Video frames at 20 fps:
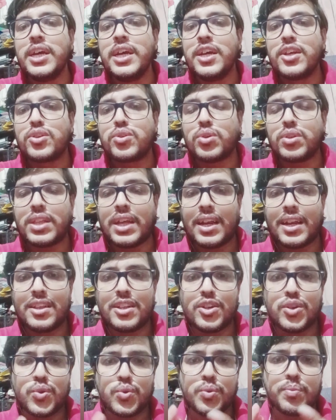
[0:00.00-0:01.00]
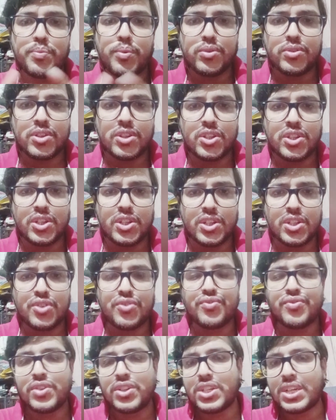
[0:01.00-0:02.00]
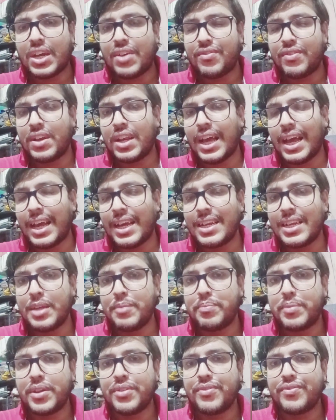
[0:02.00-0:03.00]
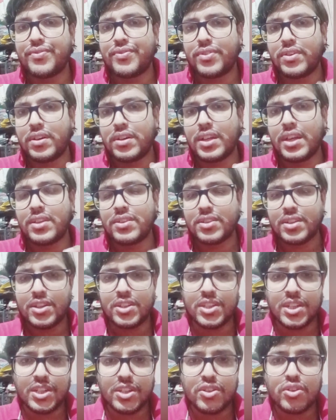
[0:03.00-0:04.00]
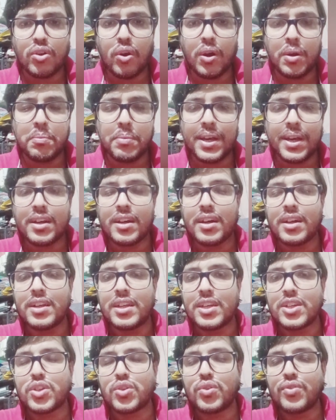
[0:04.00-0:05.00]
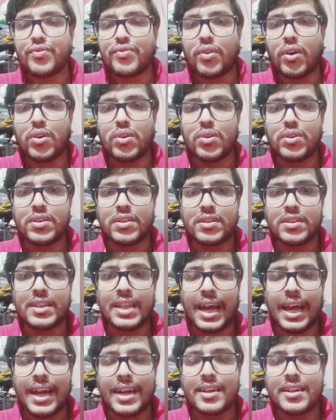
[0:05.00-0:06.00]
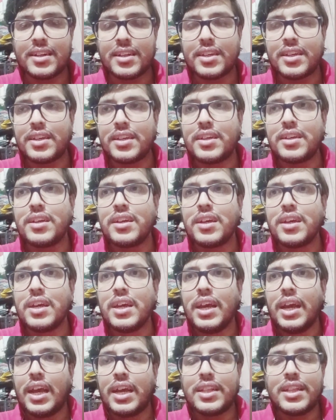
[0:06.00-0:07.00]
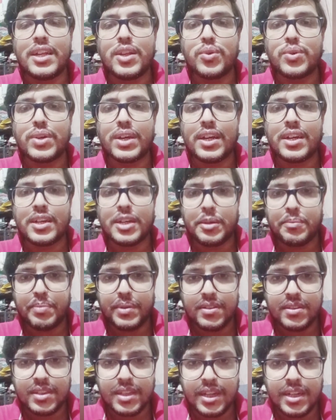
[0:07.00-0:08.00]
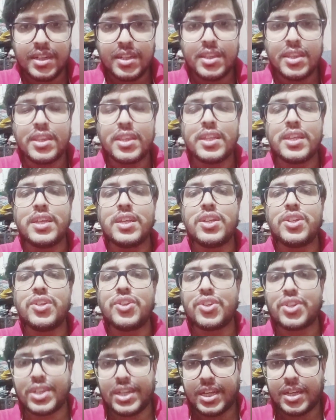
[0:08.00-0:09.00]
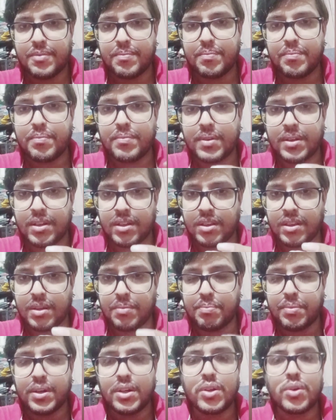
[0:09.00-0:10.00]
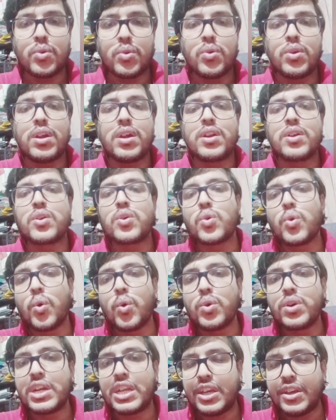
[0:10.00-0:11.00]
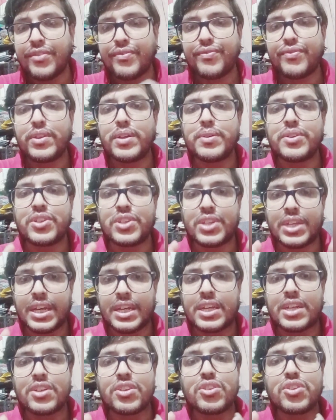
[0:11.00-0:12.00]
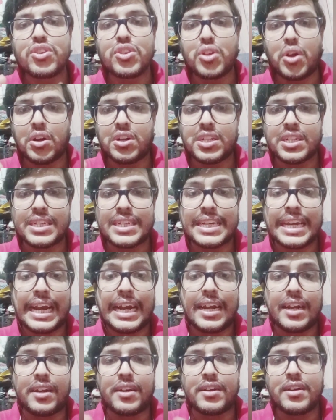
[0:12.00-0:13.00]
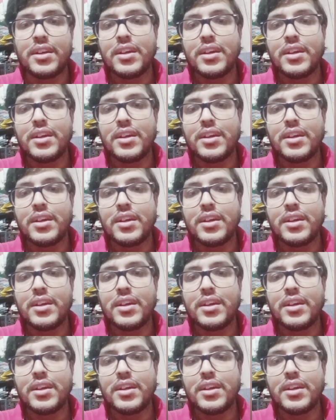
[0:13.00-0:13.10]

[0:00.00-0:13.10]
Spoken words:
So there are the two procedures which I will highly prefer and suggest all my colleagues to follow, is that either you can represent the check in the particular court if the check is not stilled.